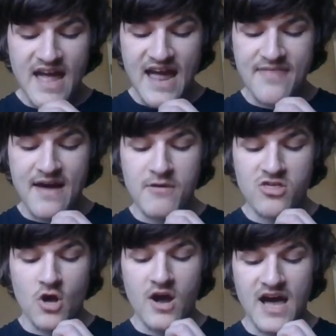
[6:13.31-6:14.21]
And then we
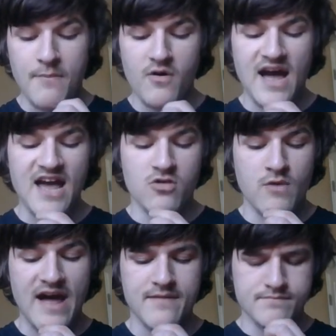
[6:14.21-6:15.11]
saw a couple guys
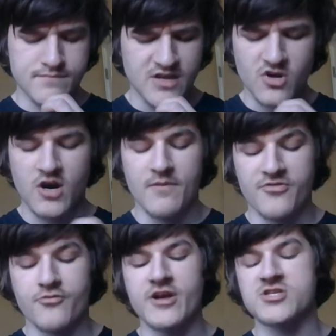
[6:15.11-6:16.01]
wreck in turn number
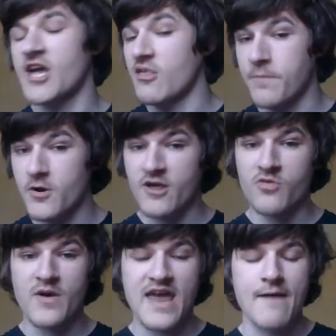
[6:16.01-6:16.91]
three. Chase Purdy
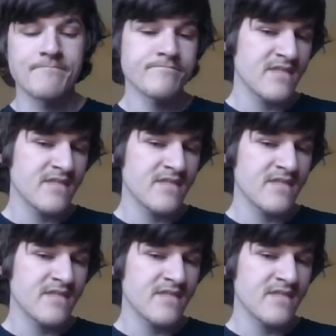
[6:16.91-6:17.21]
spun out.